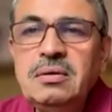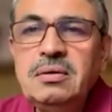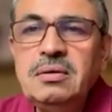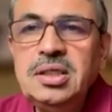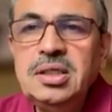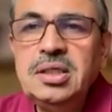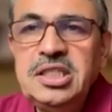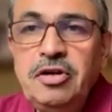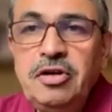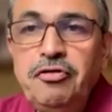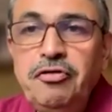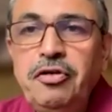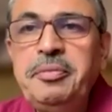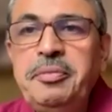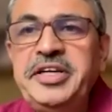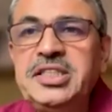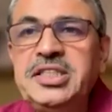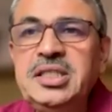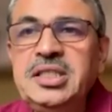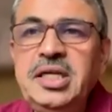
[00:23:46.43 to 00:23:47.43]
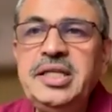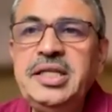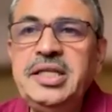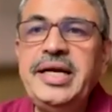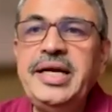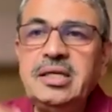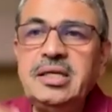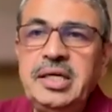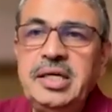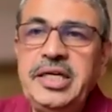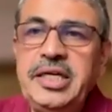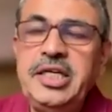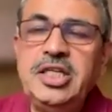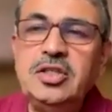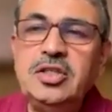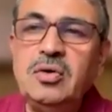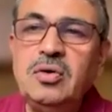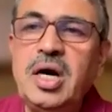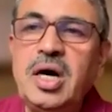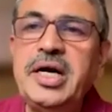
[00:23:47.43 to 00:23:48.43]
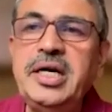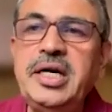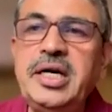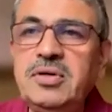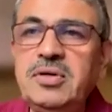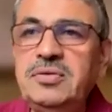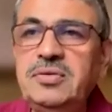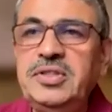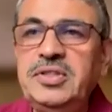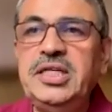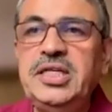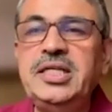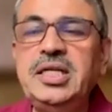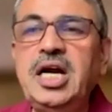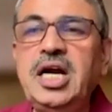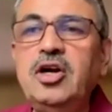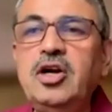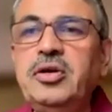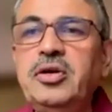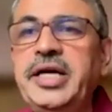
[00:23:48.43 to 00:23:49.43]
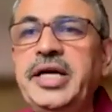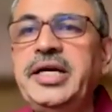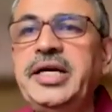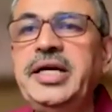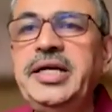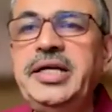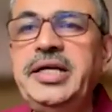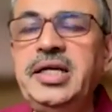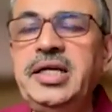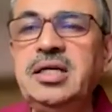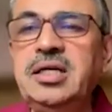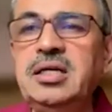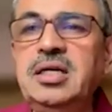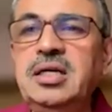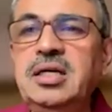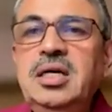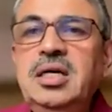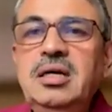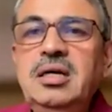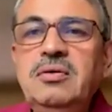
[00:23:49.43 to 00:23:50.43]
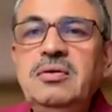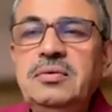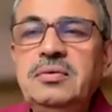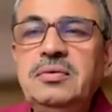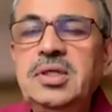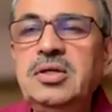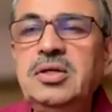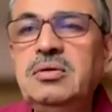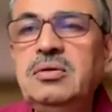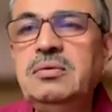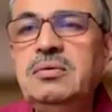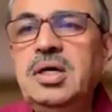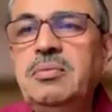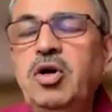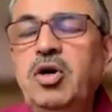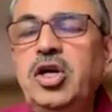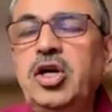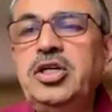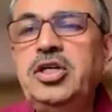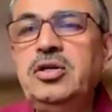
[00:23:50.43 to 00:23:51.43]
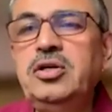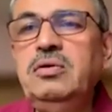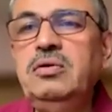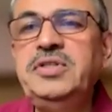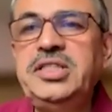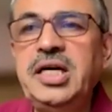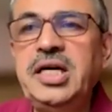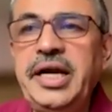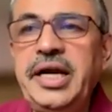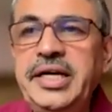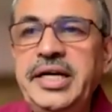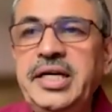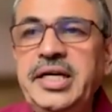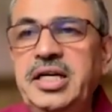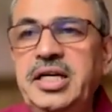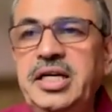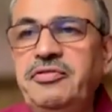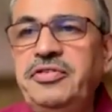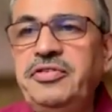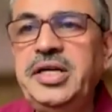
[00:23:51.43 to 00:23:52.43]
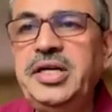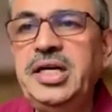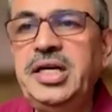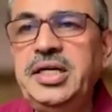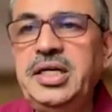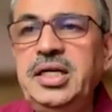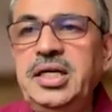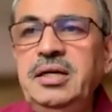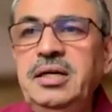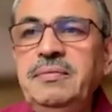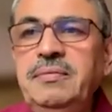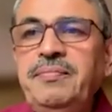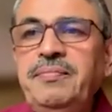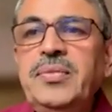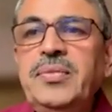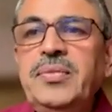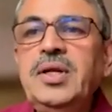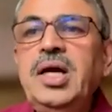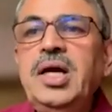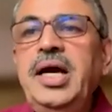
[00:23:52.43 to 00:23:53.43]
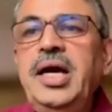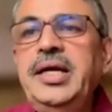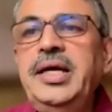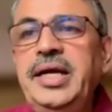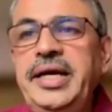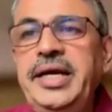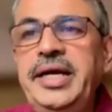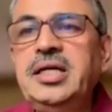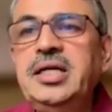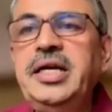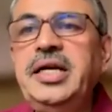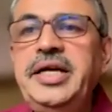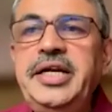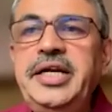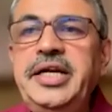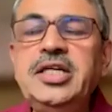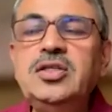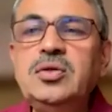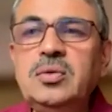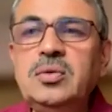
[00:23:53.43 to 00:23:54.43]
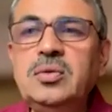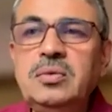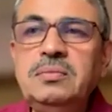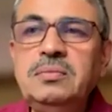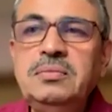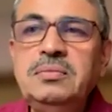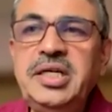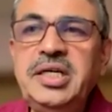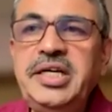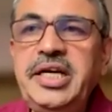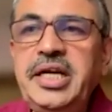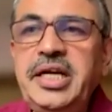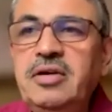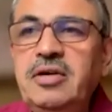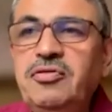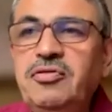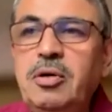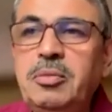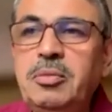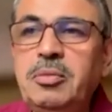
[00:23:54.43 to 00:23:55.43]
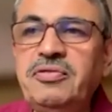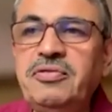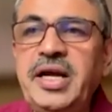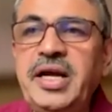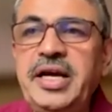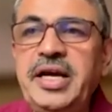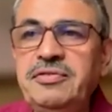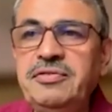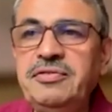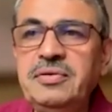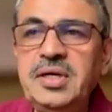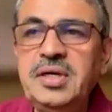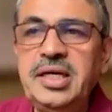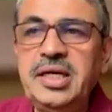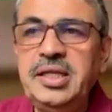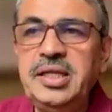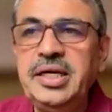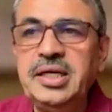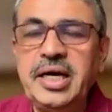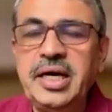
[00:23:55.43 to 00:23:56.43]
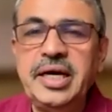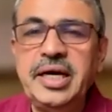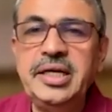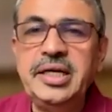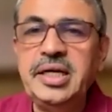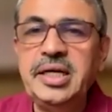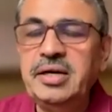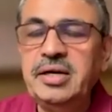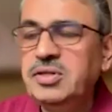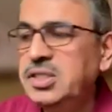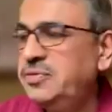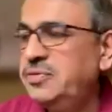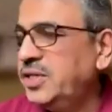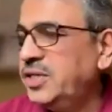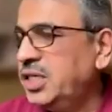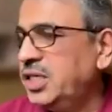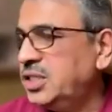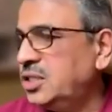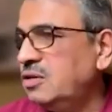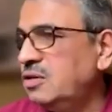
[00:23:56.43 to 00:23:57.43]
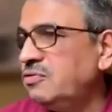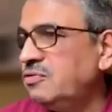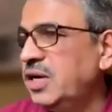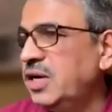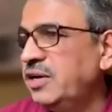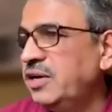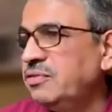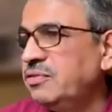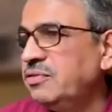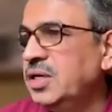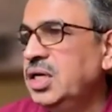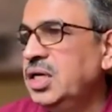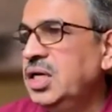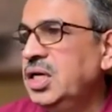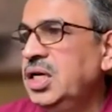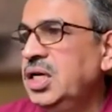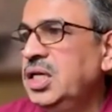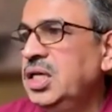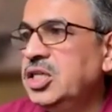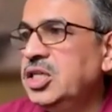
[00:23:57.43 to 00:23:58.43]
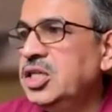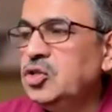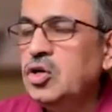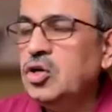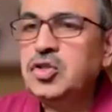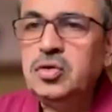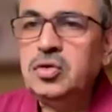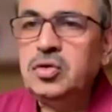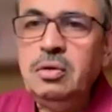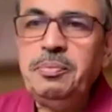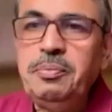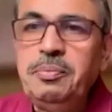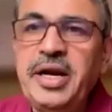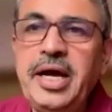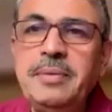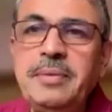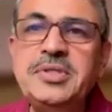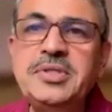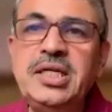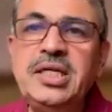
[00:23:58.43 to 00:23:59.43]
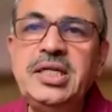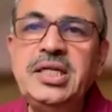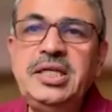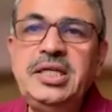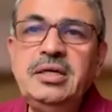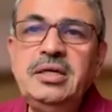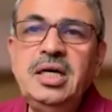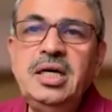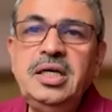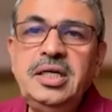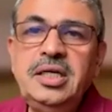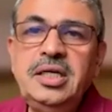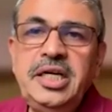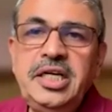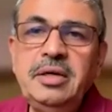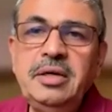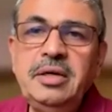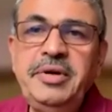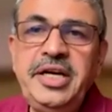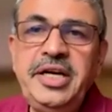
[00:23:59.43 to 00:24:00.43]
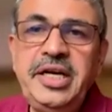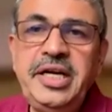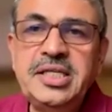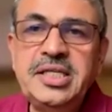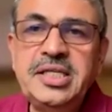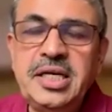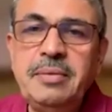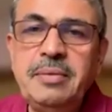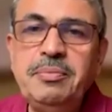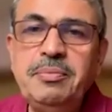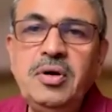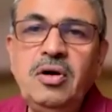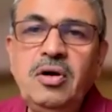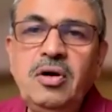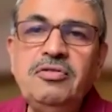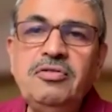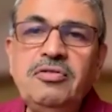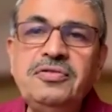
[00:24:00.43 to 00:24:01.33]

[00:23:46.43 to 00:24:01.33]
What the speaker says: information, and that leading to RNA world, which has an autocatalytic a molecule which has a high degree of fidelity, and later leading to DNA form of life, and then current diversification of life. There is also perhaps an intermediate step of